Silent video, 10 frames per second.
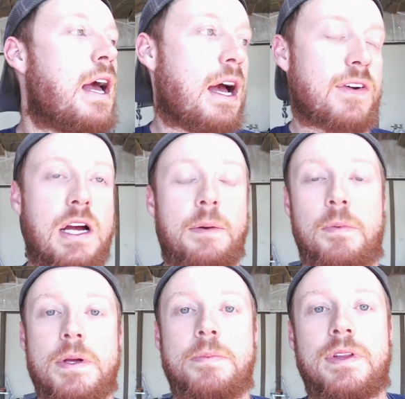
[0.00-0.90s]
I have a couple
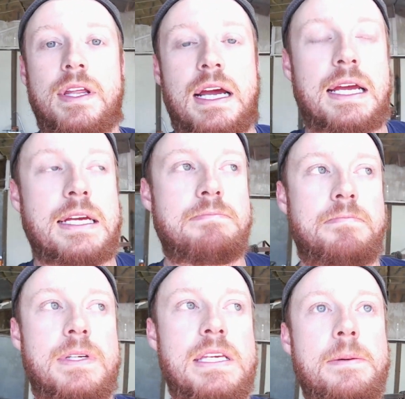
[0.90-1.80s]
people that I
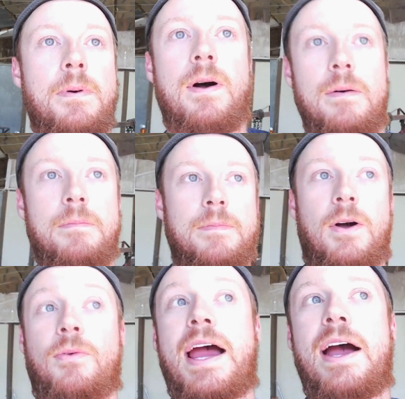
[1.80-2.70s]
keep
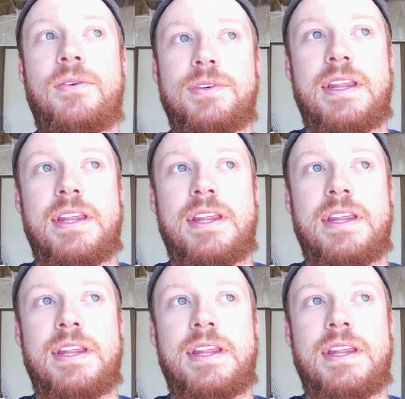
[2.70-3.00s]
around.